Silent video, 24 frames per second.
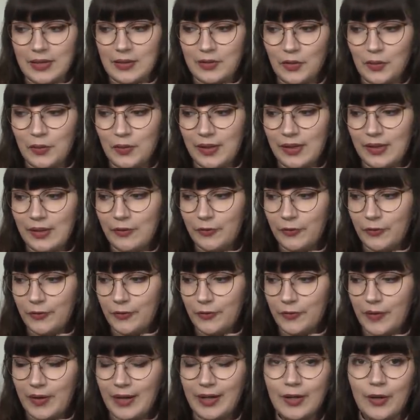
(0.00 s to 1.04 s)
They don't live
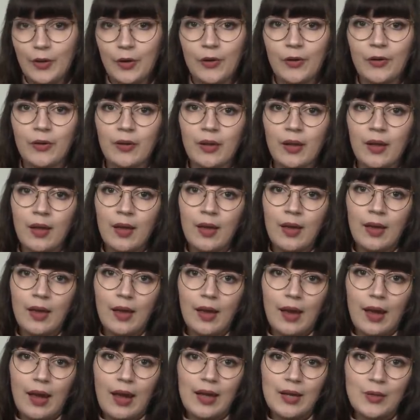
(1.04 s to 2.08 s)
very long,
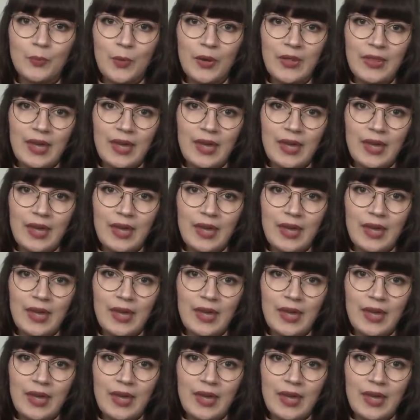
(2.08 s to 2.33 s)
and